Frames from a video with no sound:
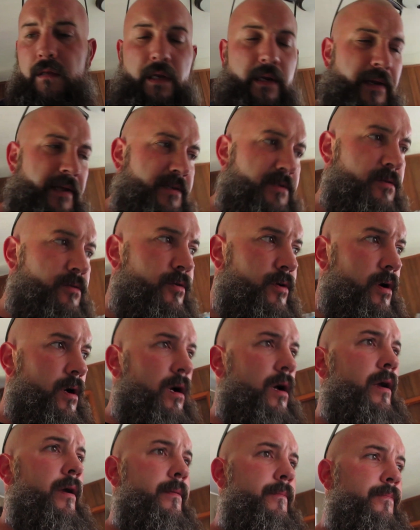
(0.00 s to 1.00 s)
It needs to
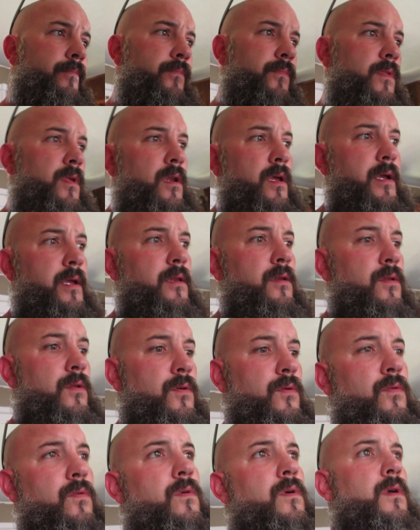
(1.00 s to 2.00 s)
dry, then I can
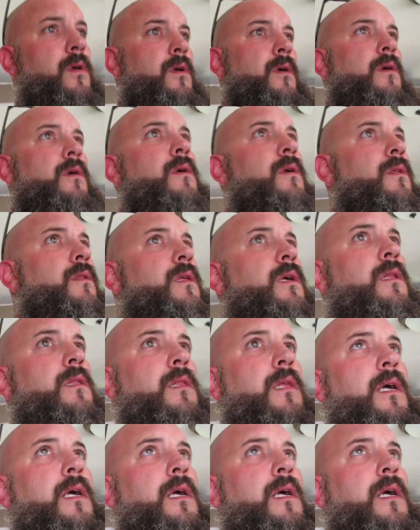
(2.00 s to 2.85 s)
do that